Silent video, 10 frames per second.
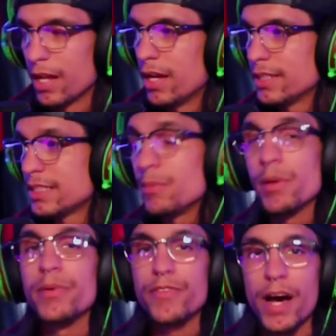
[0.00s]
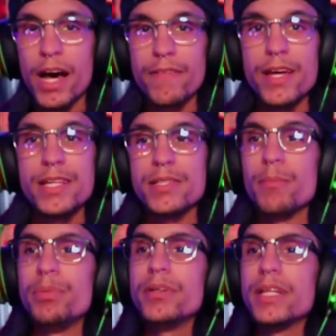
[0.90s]
Tip number 5 is
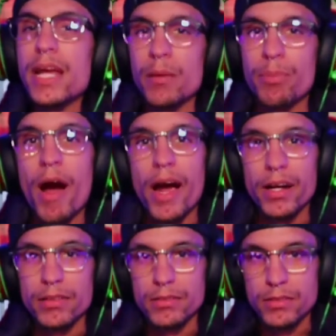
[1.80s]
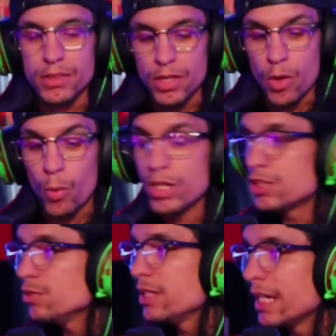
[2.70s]
build an empire. Once
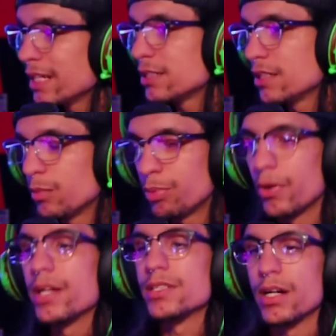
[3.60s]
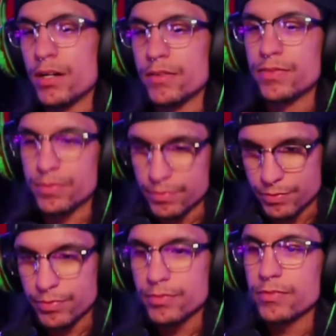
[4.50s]
you get to the point of
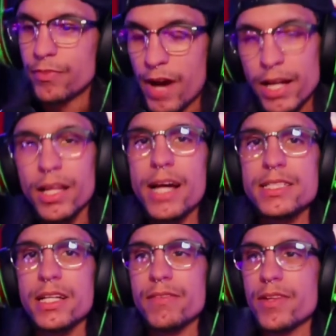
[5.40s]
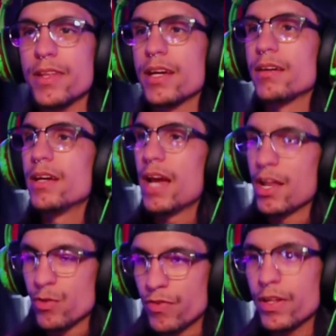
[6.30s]
finalizing everything,
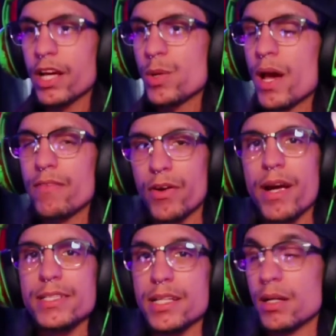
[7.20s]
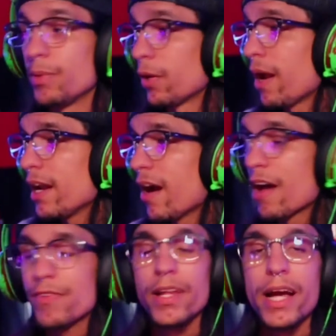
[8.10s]
you feel like you have a great setup. Like right now, I
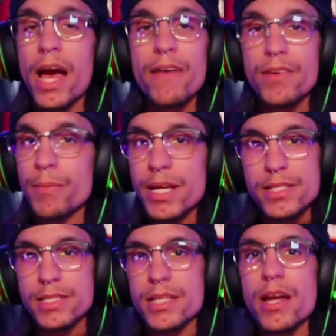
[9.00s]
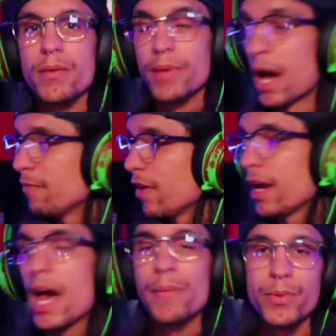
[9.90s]
feel like I have an amazing setup. I'm very
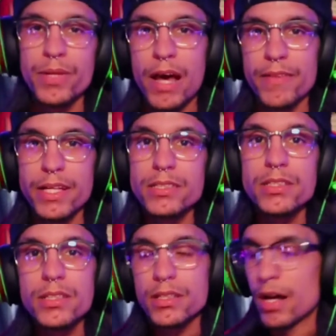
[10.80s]
happy with how things look.